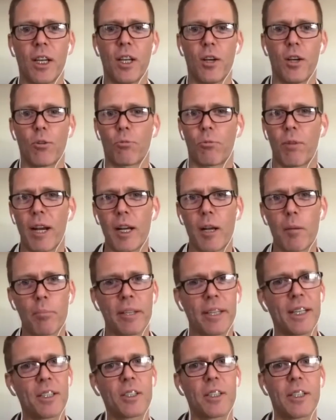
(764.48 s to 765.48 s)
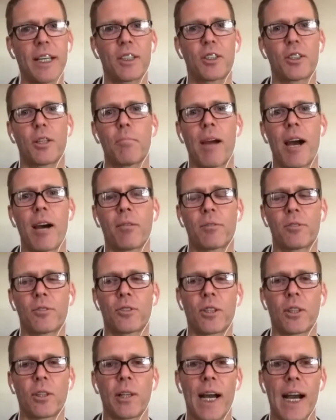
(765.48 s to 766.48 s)
right up against the edge of the mountains,
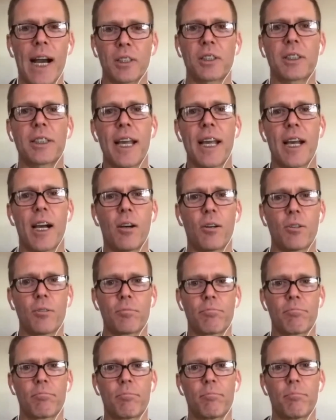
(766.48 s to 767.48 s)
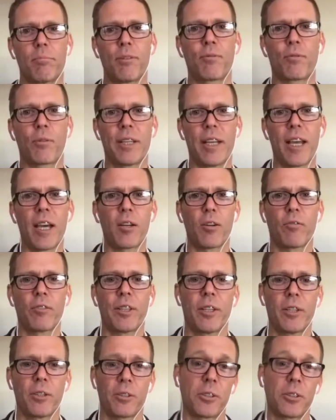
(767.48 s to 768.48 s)
the last town before you head over
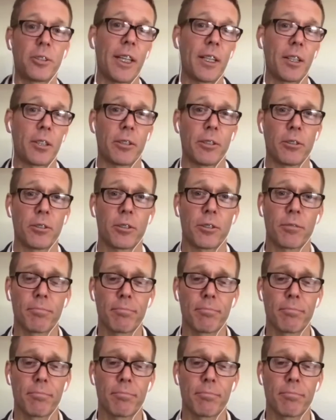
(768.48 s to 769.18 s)
the hill of Santa Cruz.